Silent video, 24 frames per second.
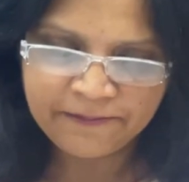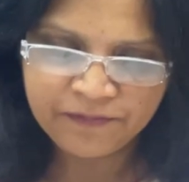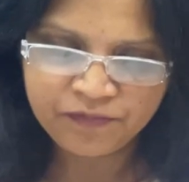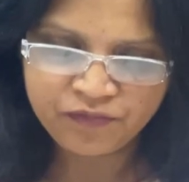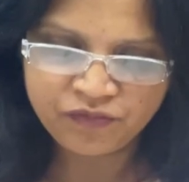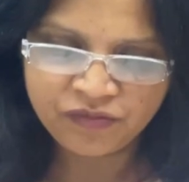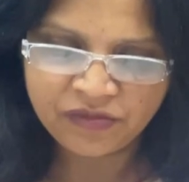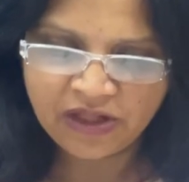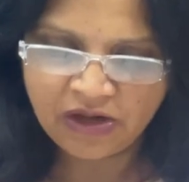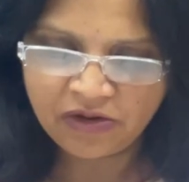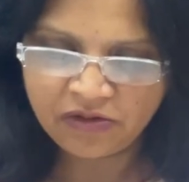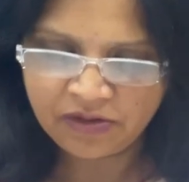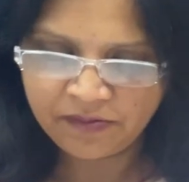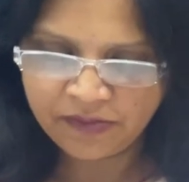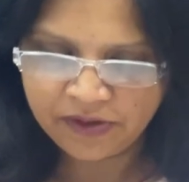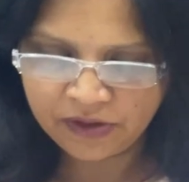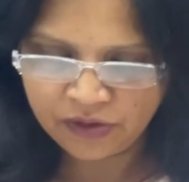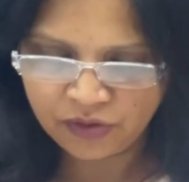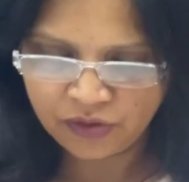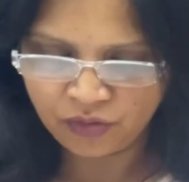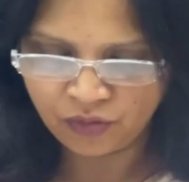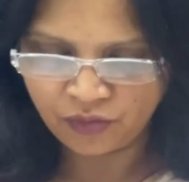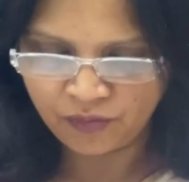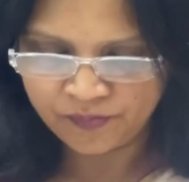Now number
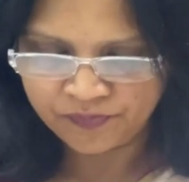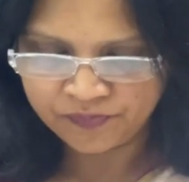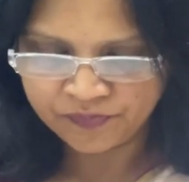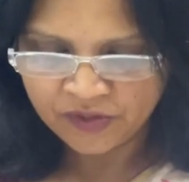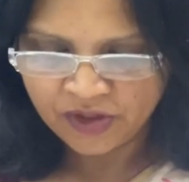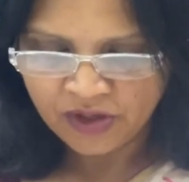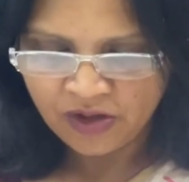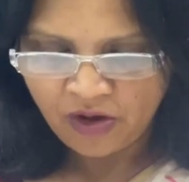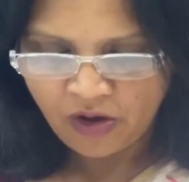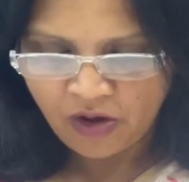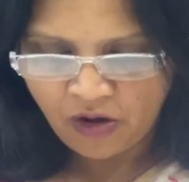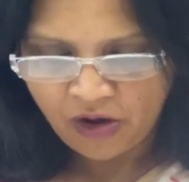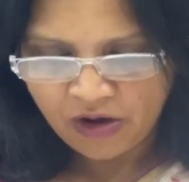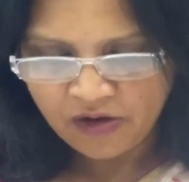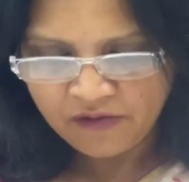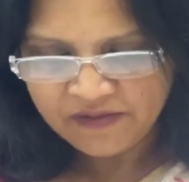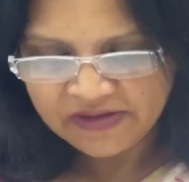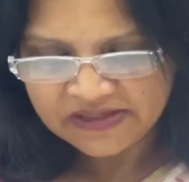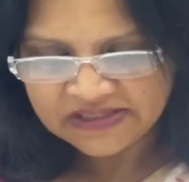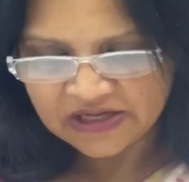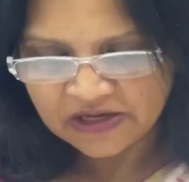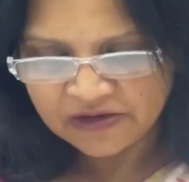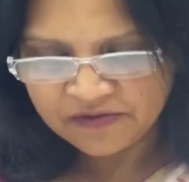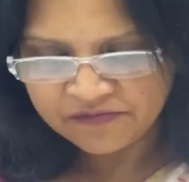2.
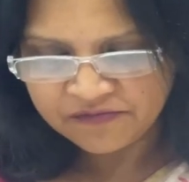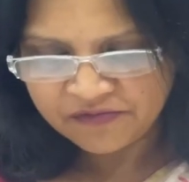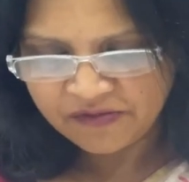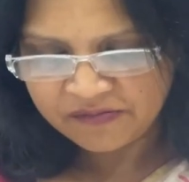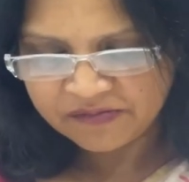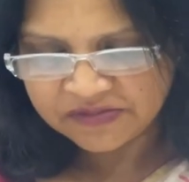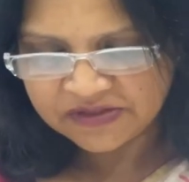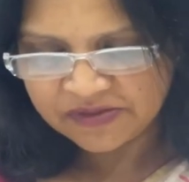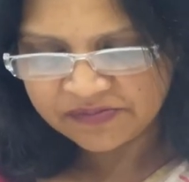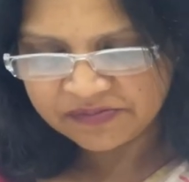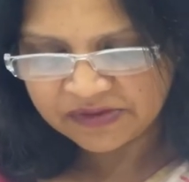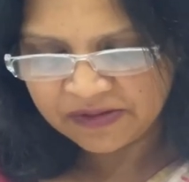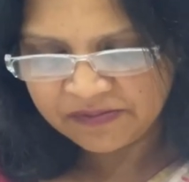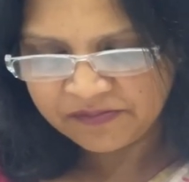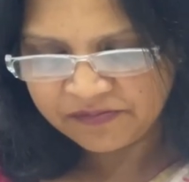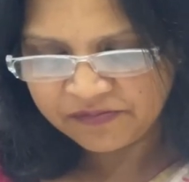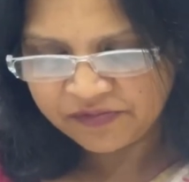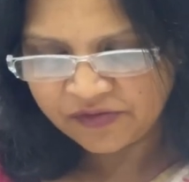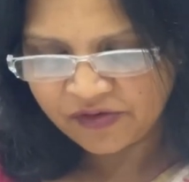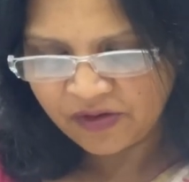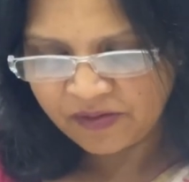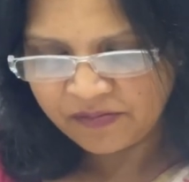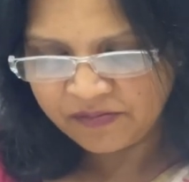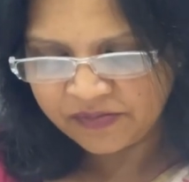Always confirm symptom
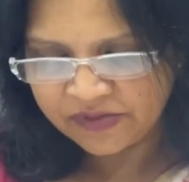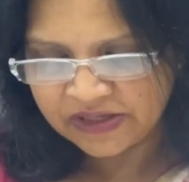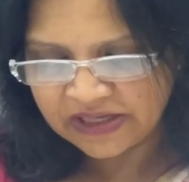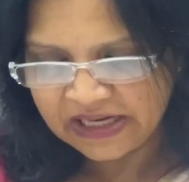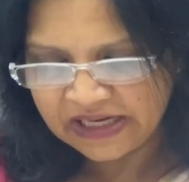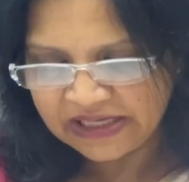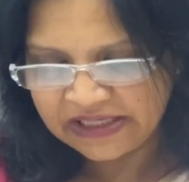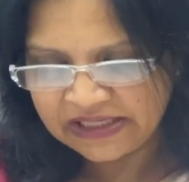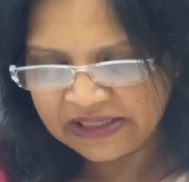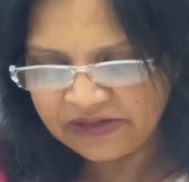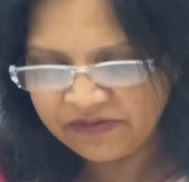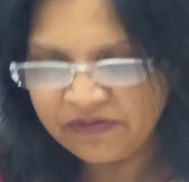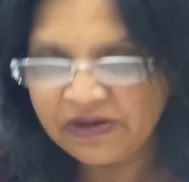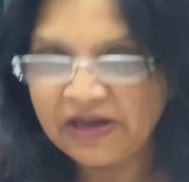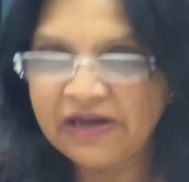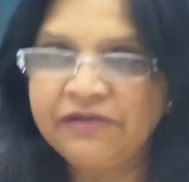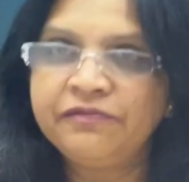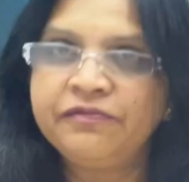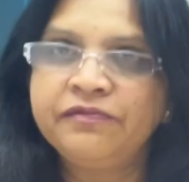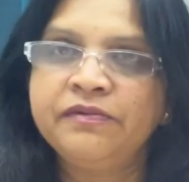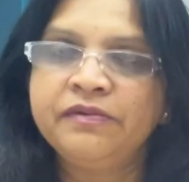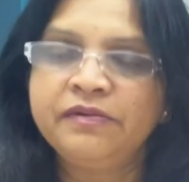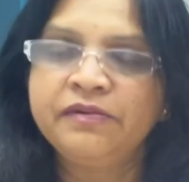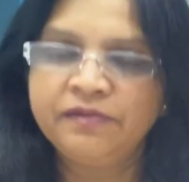from the relative
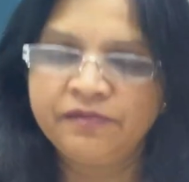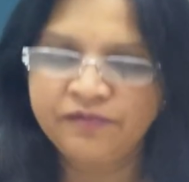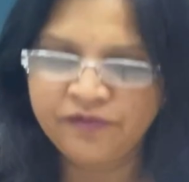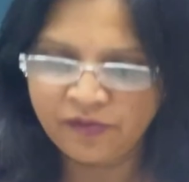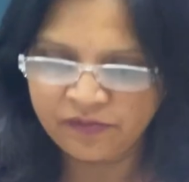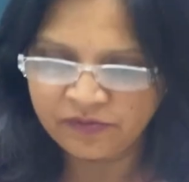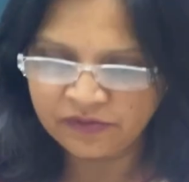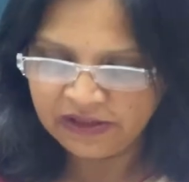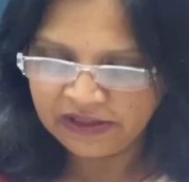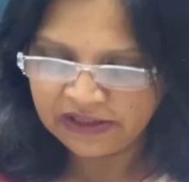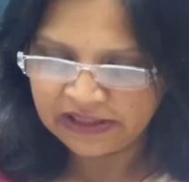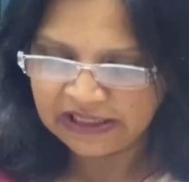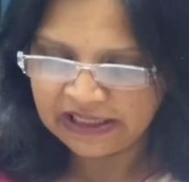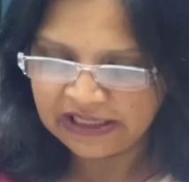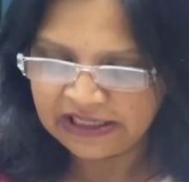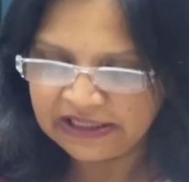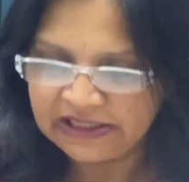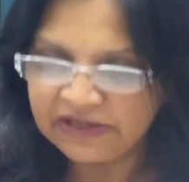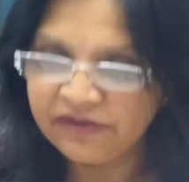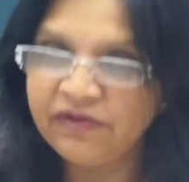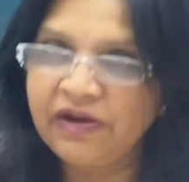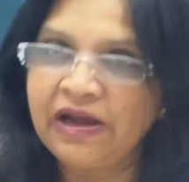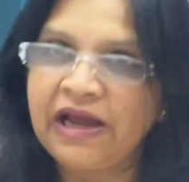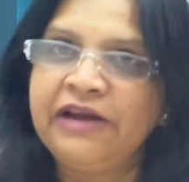
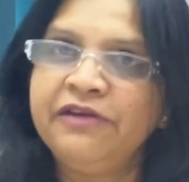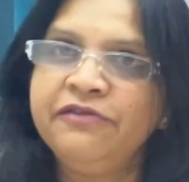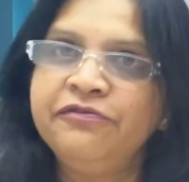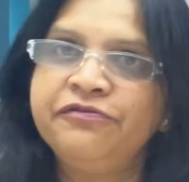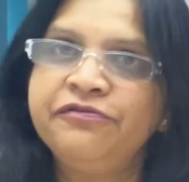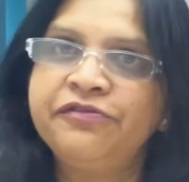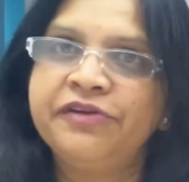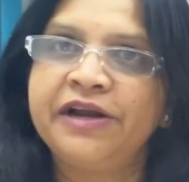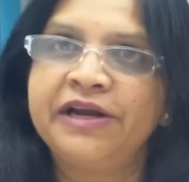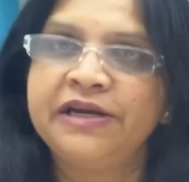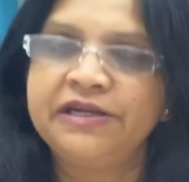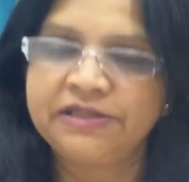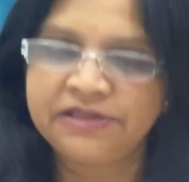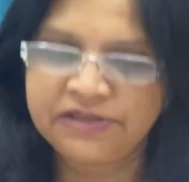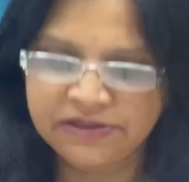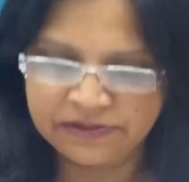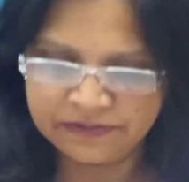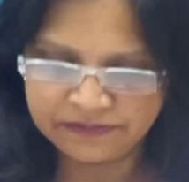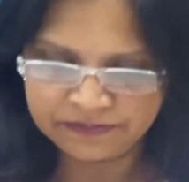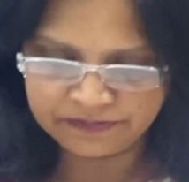and friends.